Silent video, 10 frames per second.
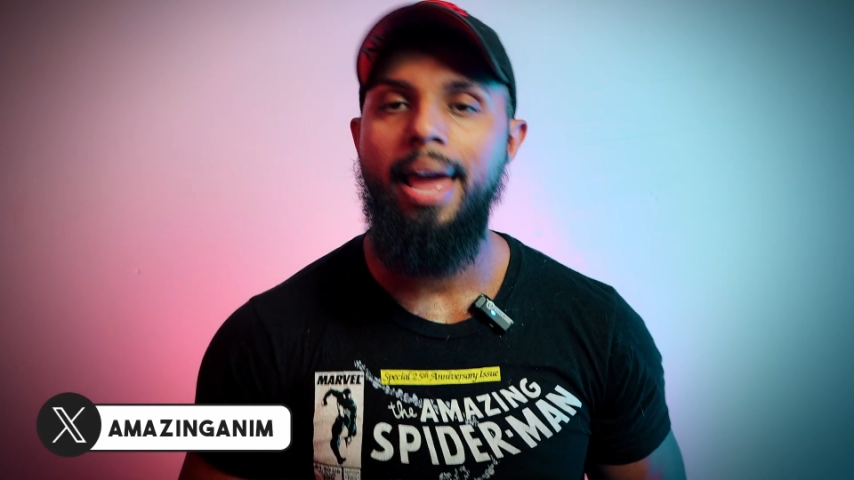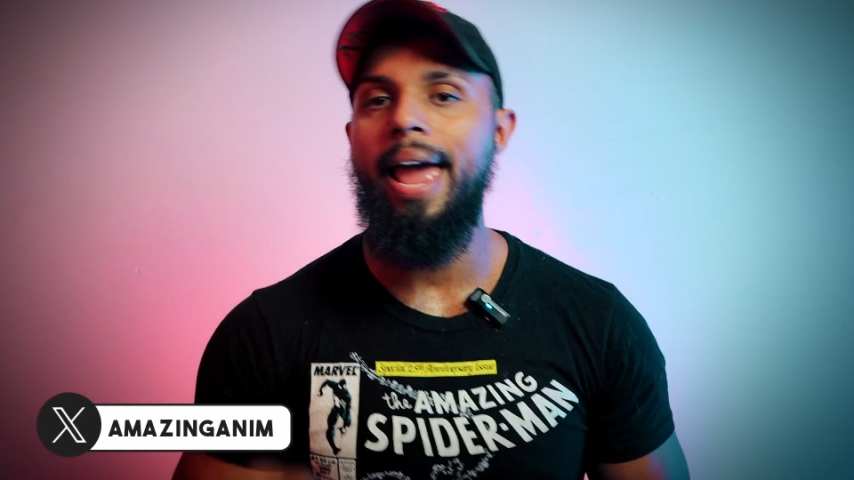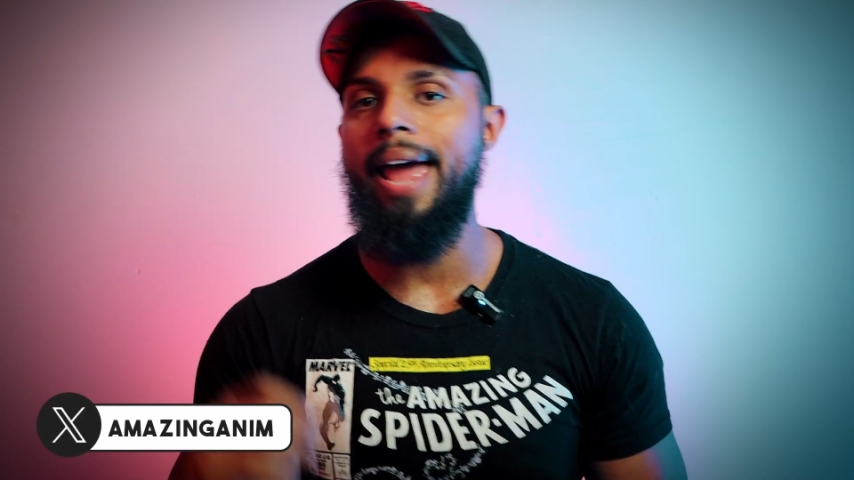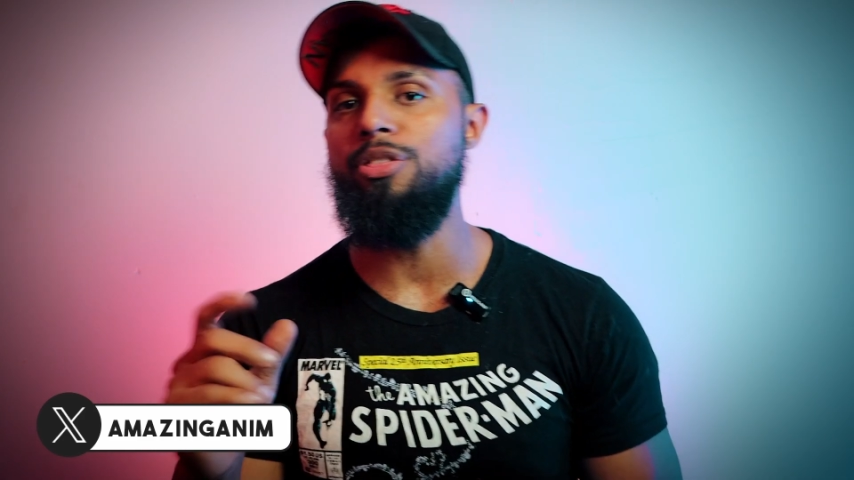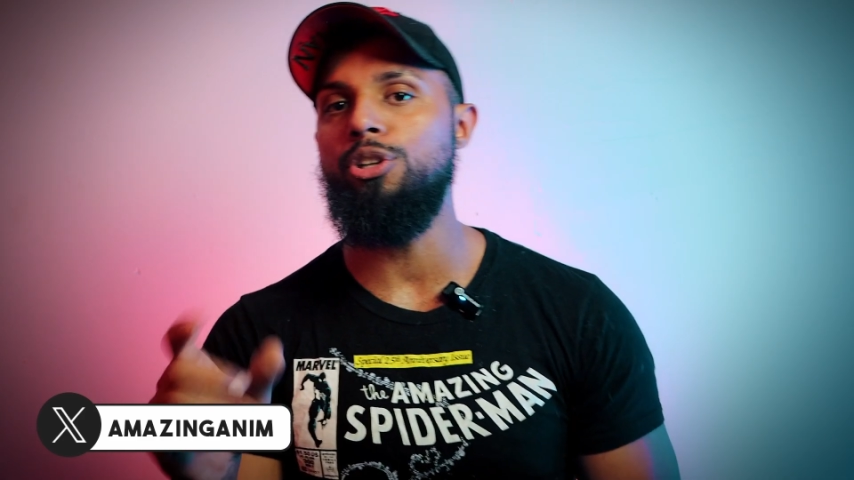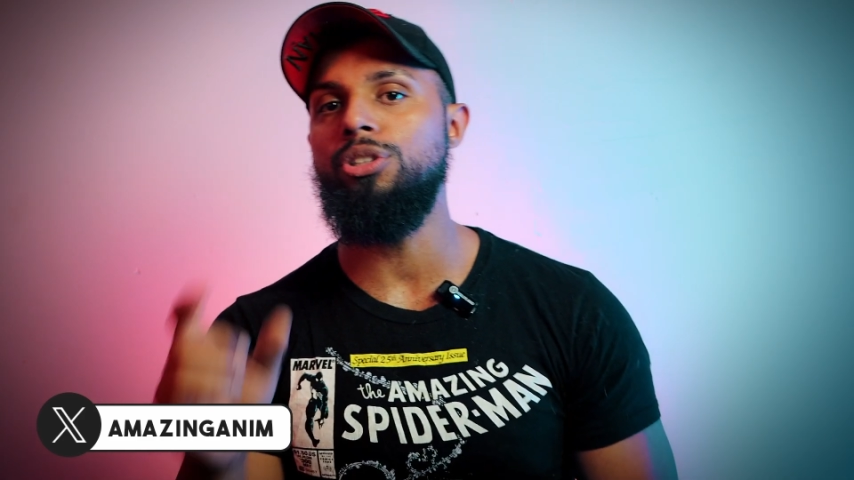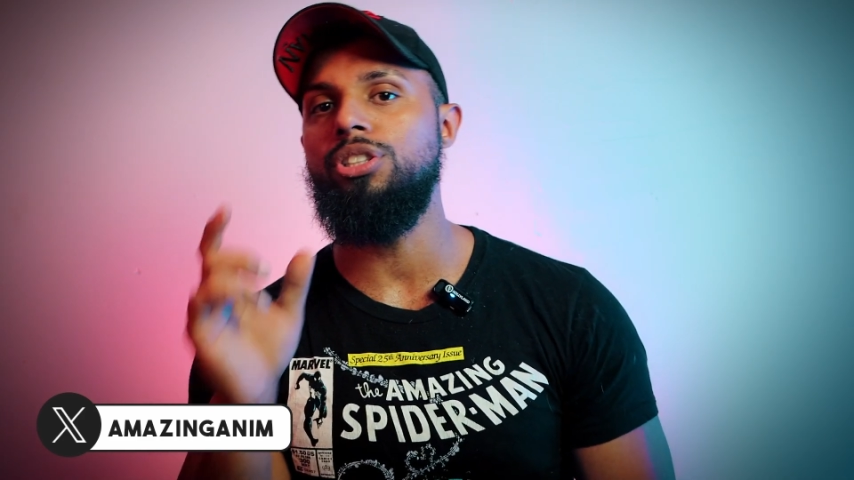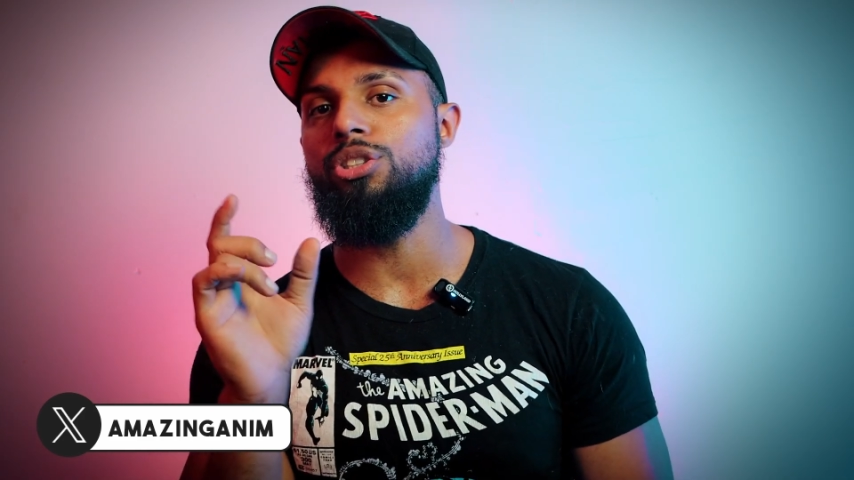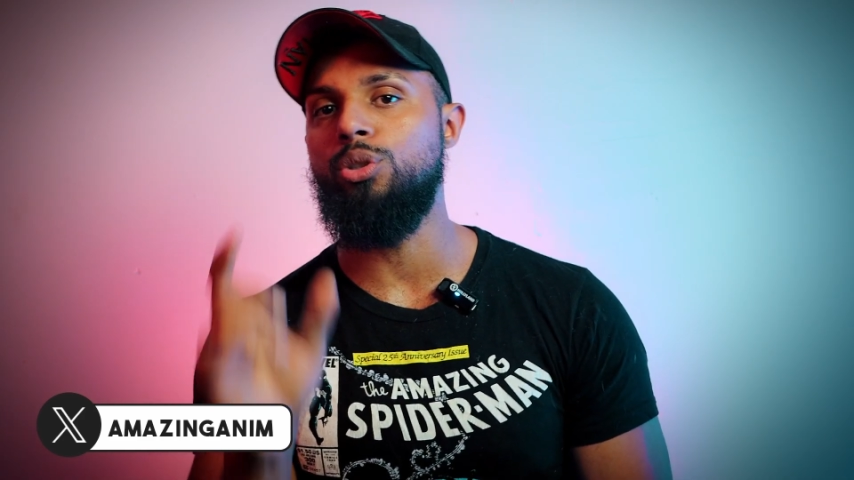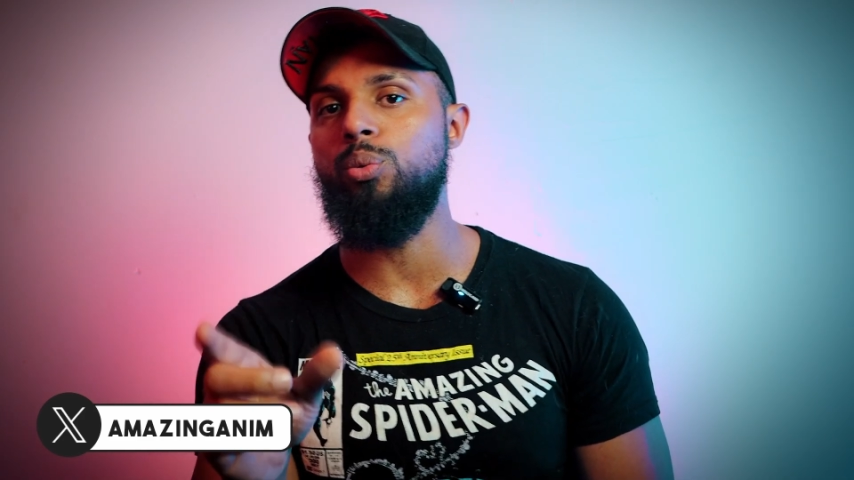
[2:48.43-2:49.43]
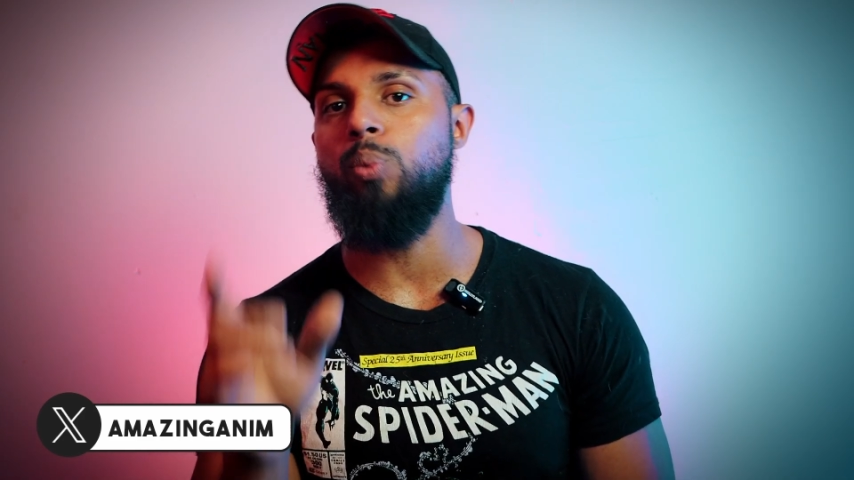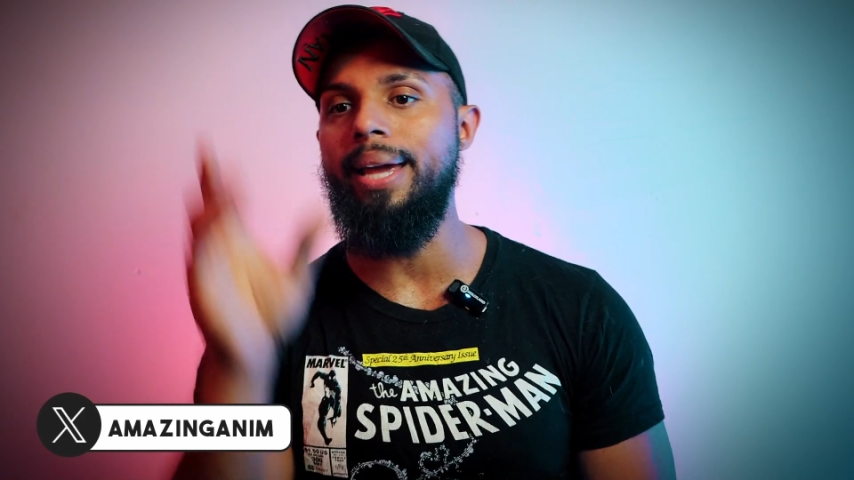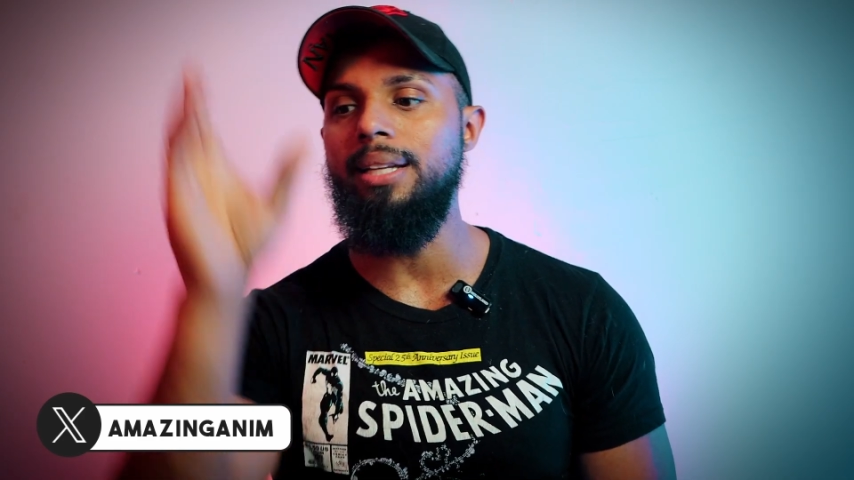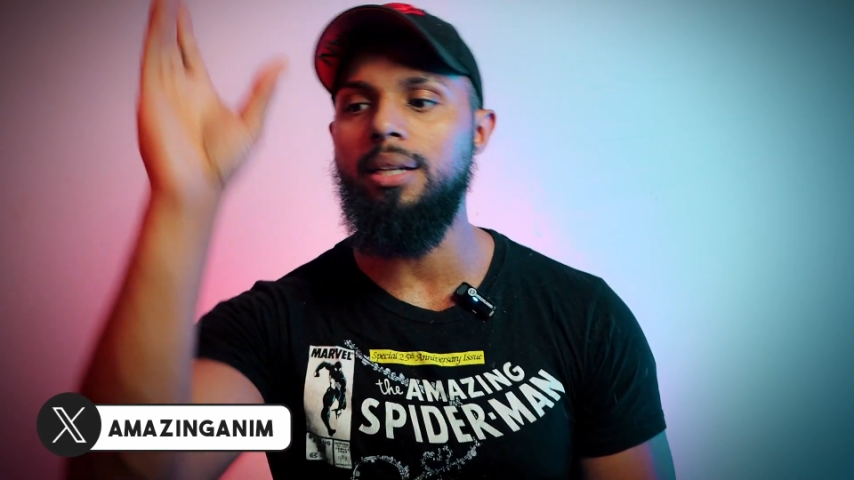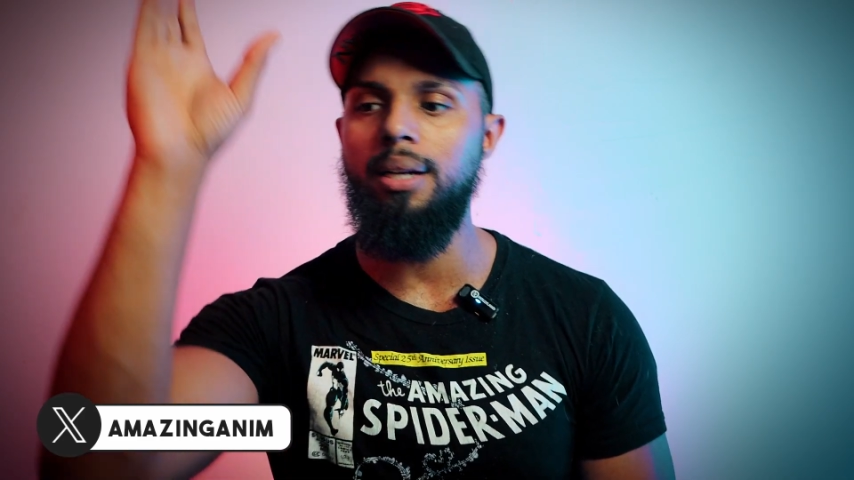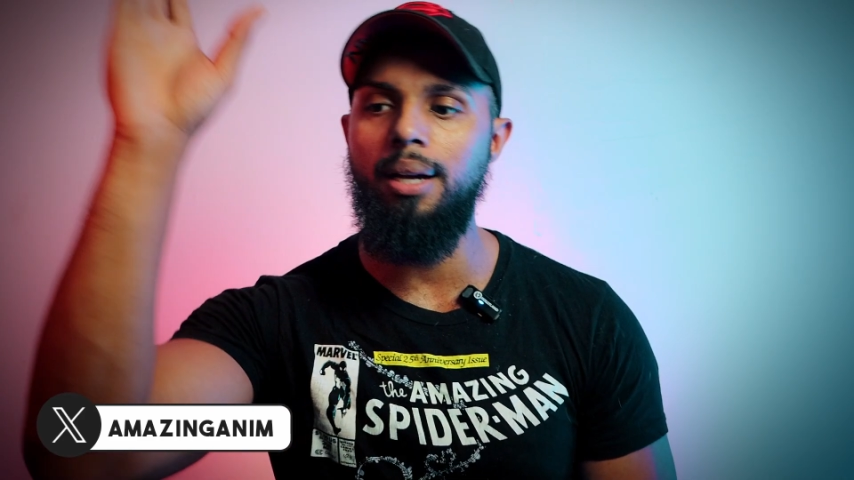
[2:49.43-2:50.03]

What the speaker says: And there is this great